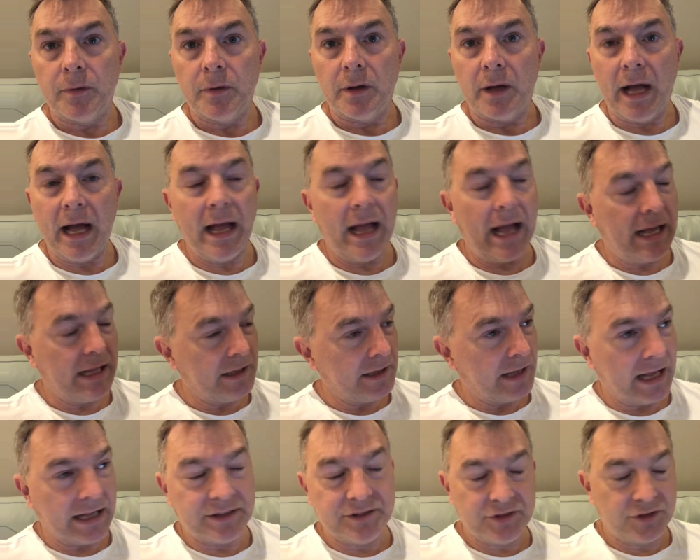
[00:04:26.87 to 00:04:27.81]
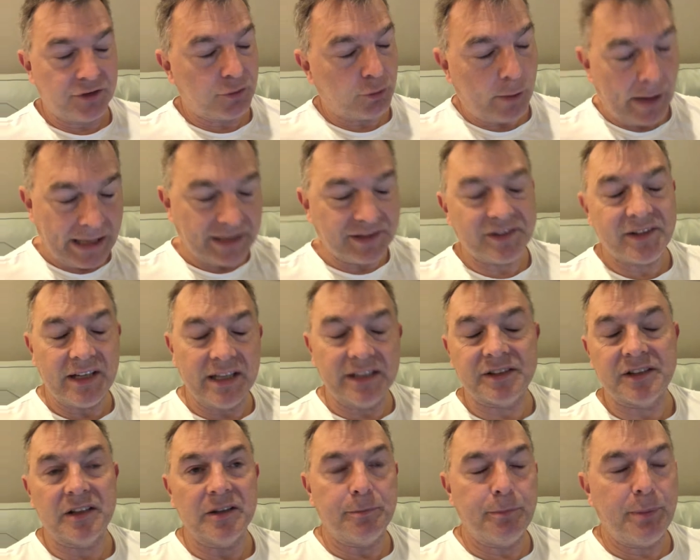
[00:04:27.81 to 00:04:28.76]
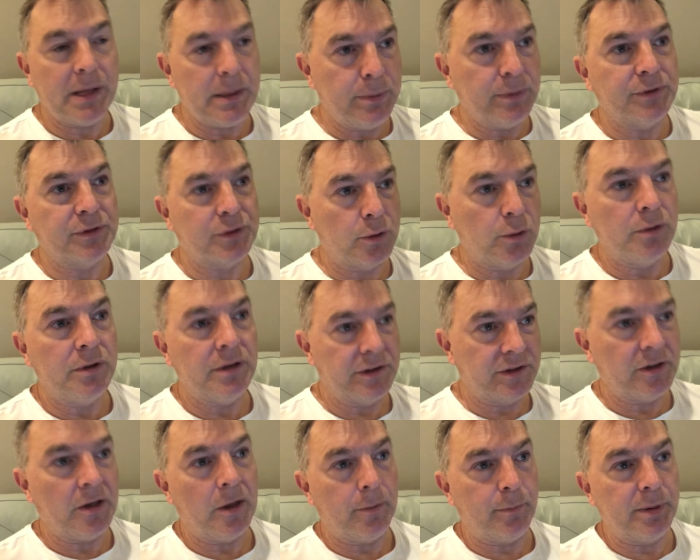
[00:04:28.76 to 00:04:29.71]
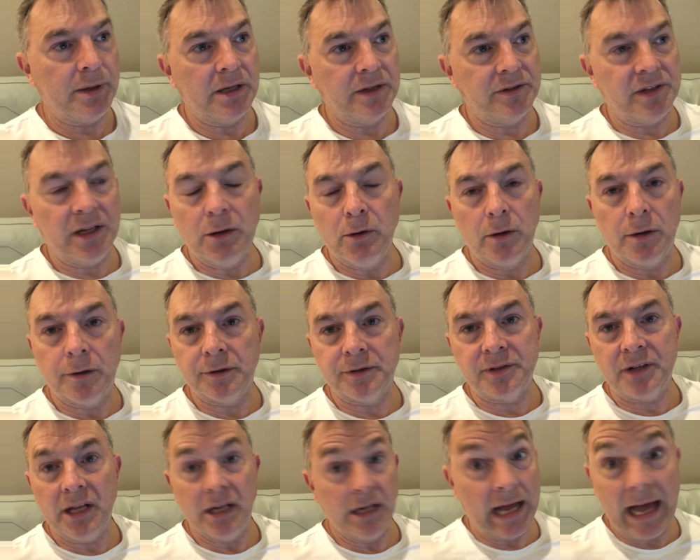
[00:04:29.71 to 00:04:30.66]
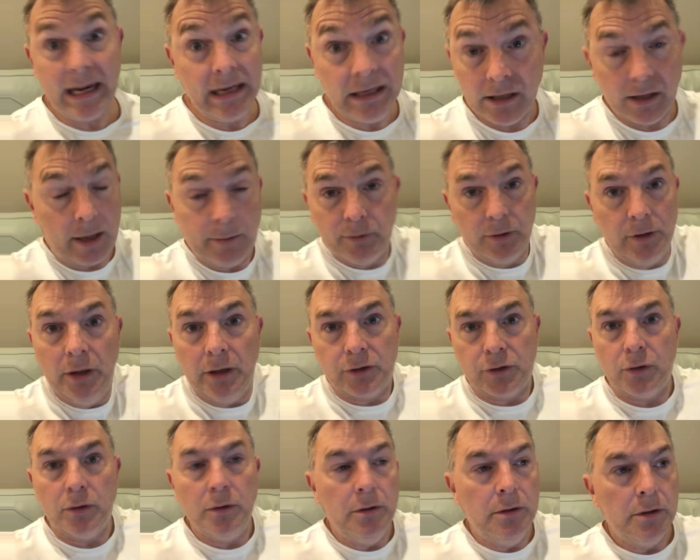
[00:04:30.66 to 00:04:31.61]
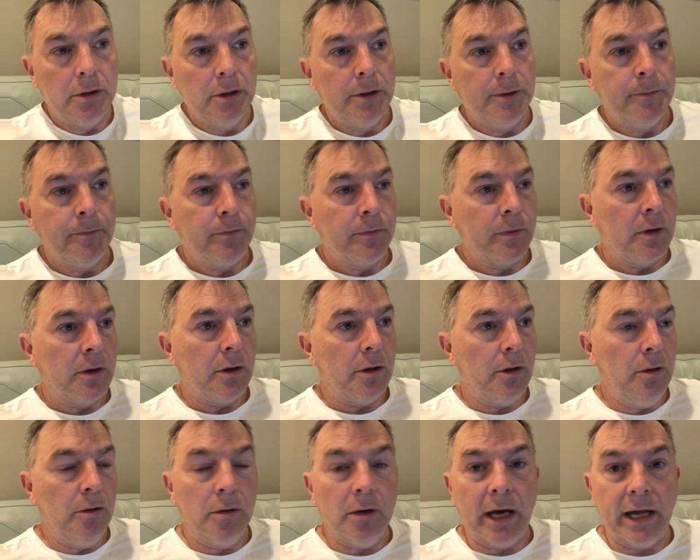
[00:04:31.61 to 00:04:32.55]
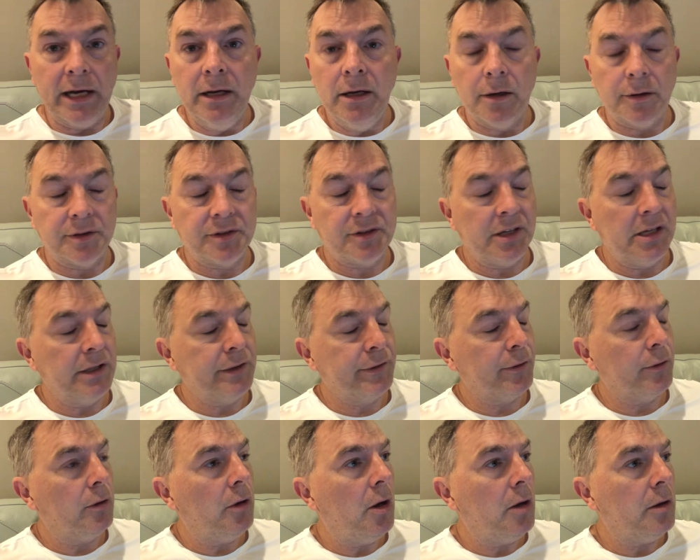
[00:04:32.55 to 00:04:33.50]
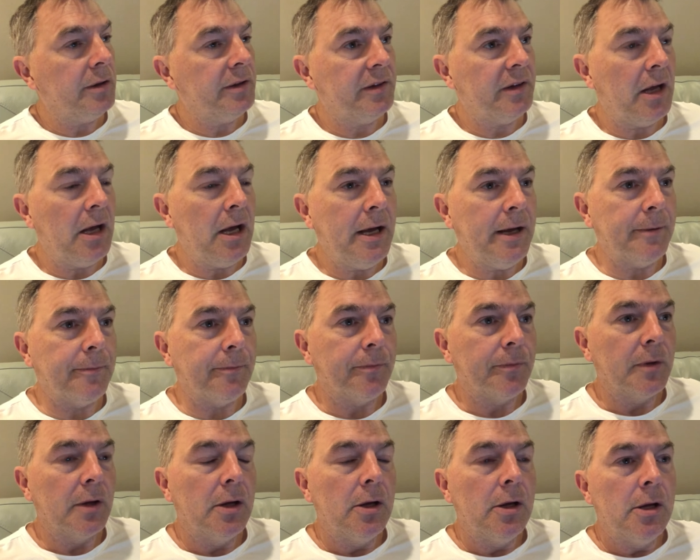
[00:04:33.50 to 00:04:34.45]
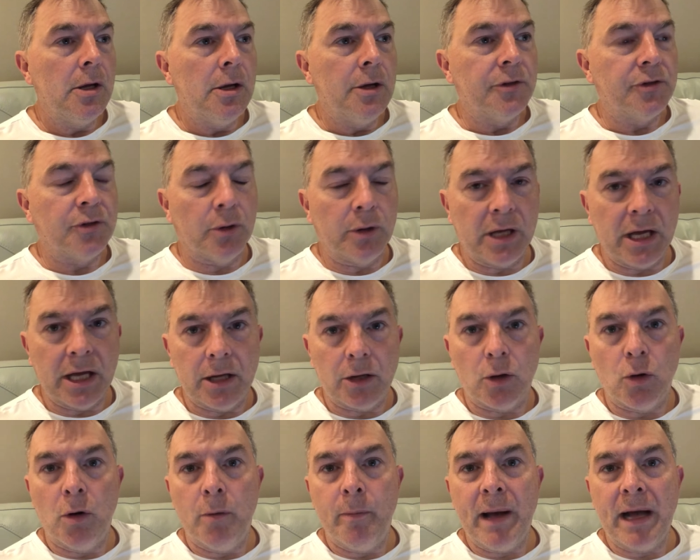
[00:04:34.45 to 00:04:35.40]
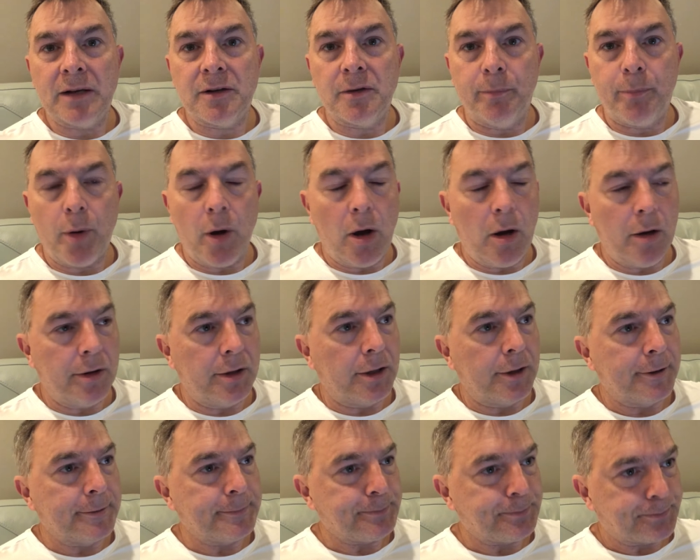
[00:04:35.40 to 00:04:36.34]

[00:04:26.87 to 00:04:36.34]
I, I, I stress this because people screw this up because they don't understand. I didn't, I mean, look, dude, you know, I didn't understand this for the longest time. So again, going back to Paul here.